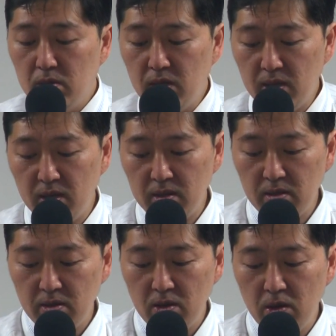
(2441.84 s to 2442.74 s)

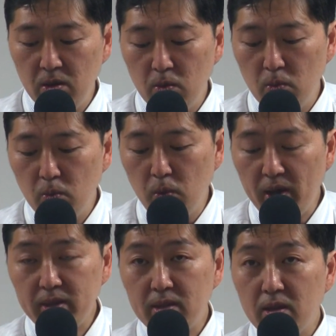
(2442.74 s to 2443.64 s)
Then,
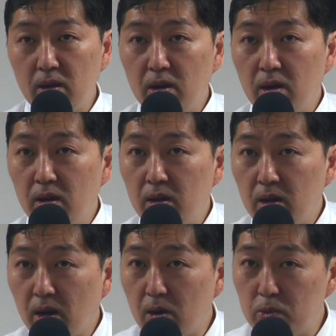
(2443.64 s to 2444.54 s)
what
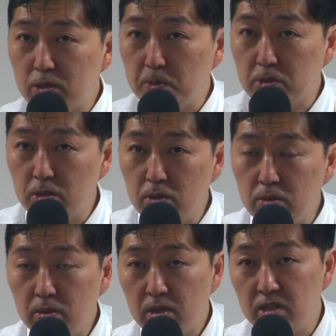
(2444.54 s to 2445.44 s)
are we supposed to
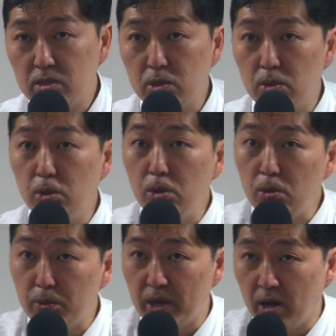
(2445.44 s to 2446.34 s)
do? It's through
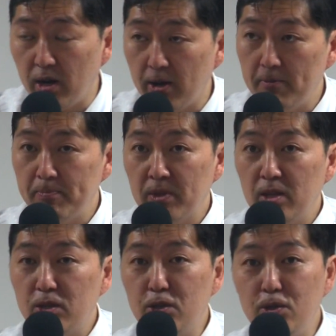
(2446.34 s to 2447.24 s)
who we are.
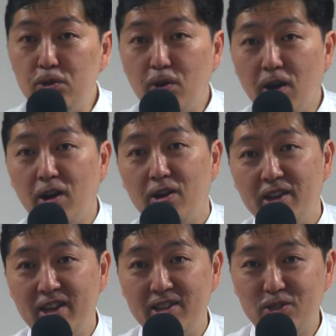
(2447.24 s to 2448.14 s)
You
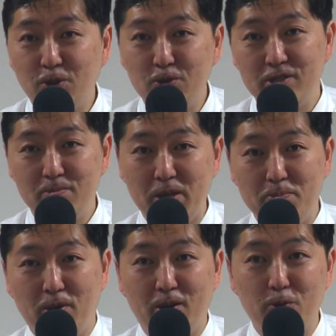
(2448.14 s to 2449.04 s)
are a chosen
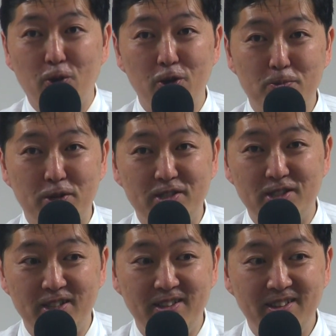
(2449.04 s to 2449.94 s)
people, a royal
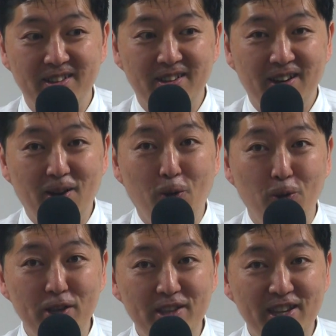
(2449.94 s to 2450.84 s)
priesthood, a
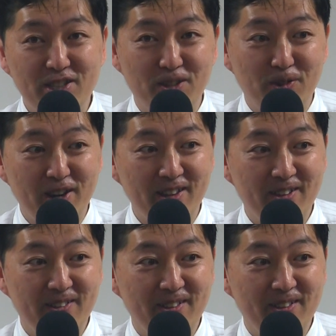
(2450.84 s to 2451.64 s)
holy nation, right?